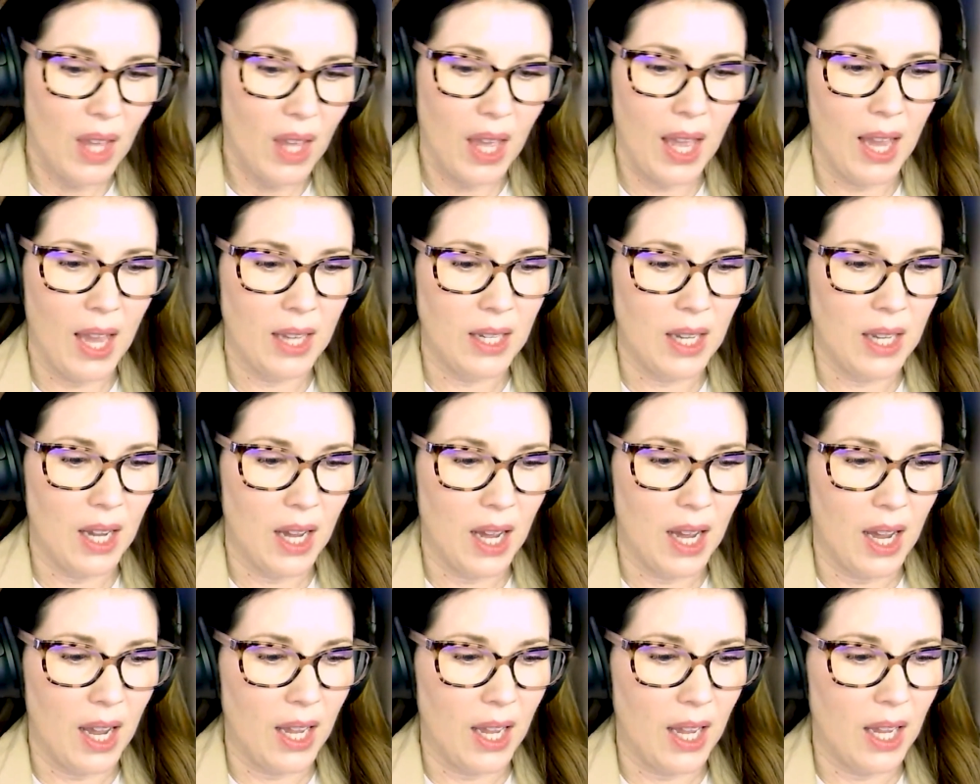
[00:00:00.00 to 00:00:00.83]
And
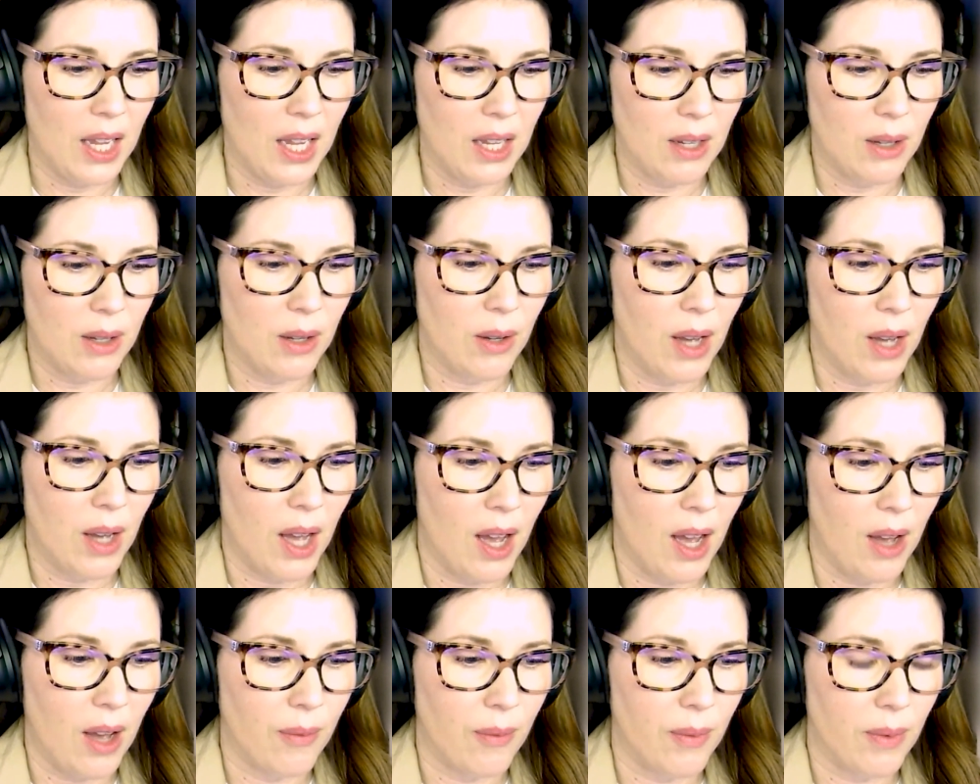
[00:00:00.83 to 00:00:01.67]
I
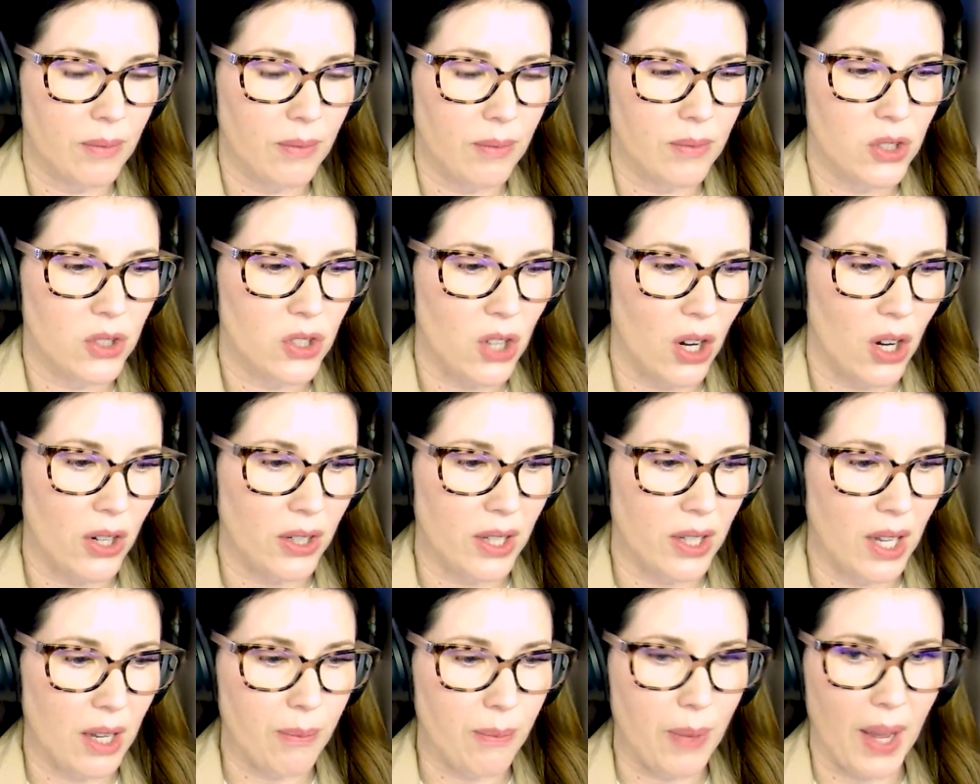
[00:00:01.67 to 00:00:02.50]

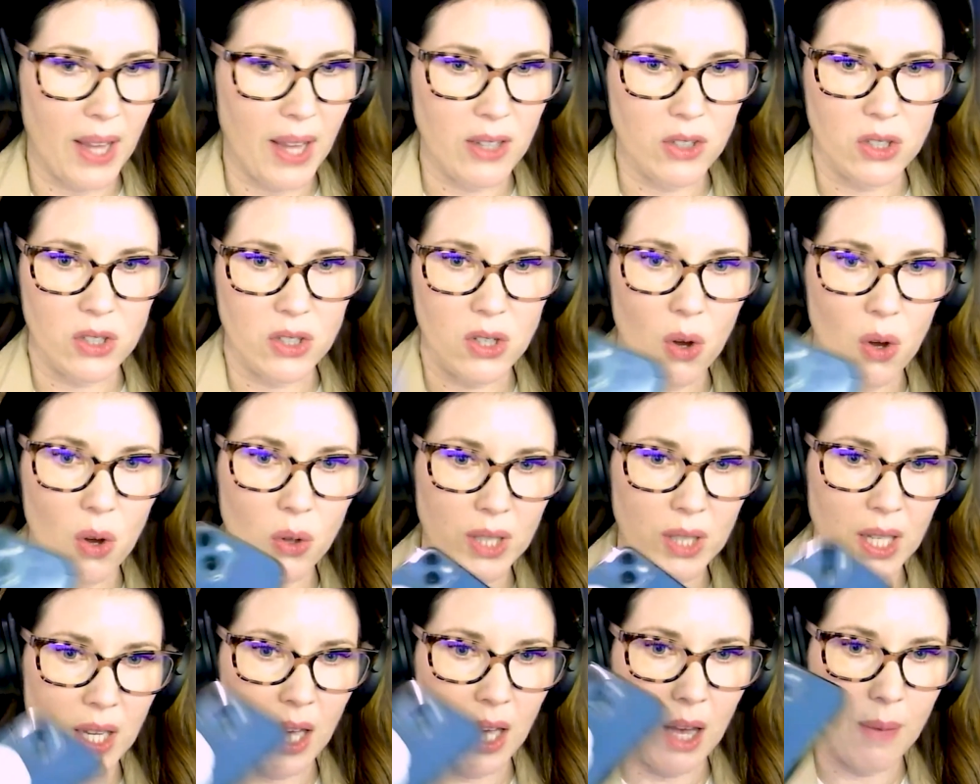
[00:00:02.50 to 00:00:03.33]
started it by just
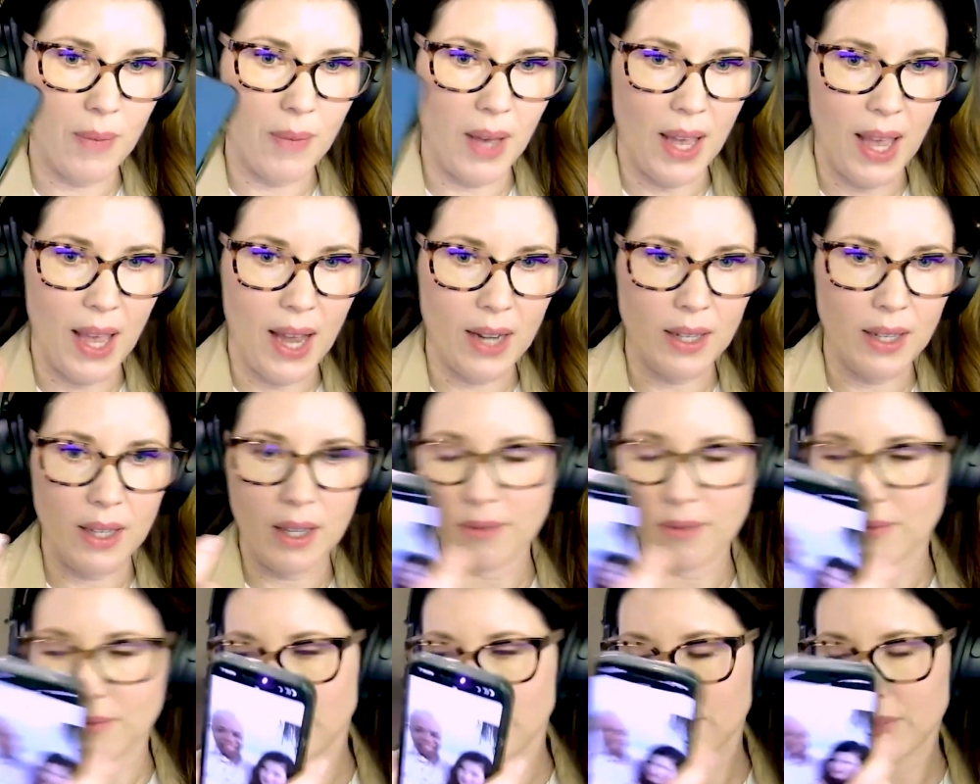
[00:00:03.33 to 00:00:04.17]
holding up, I had
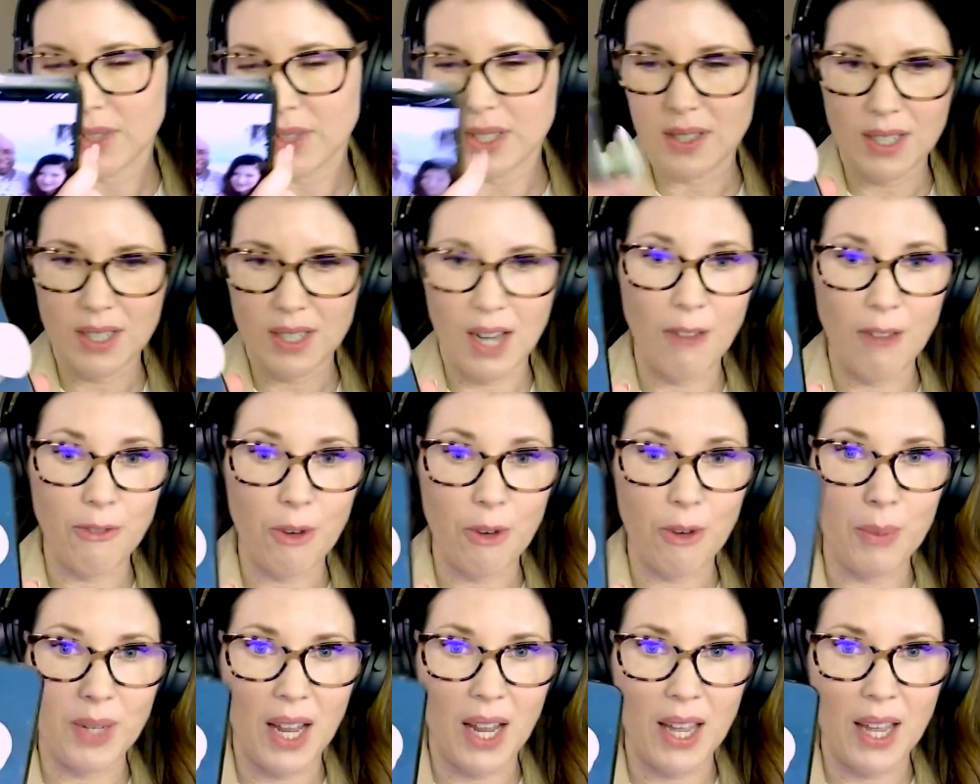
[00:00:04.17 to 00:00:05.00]
an
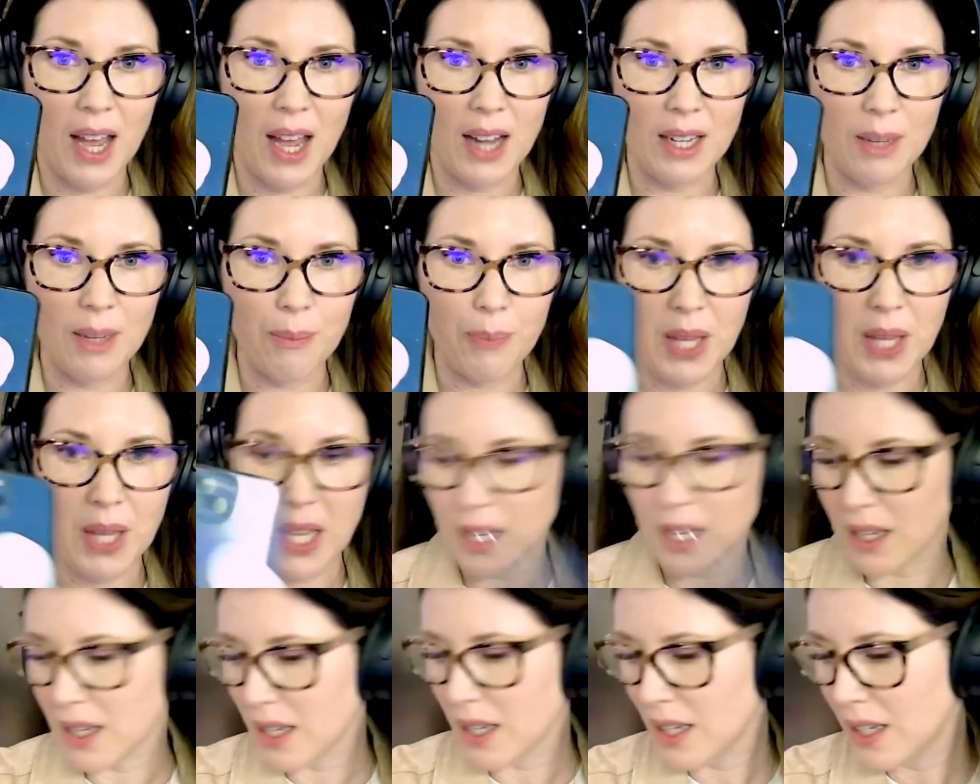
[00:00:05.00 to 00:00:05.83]
iPhone, but I had a
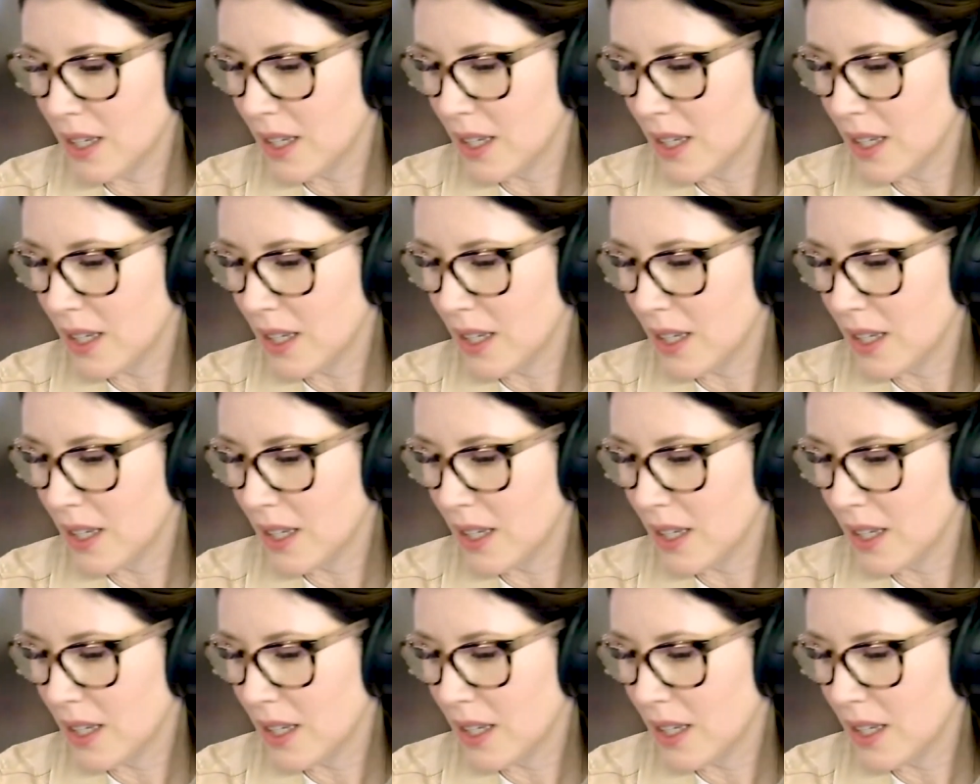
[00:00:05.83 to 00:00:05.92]
pink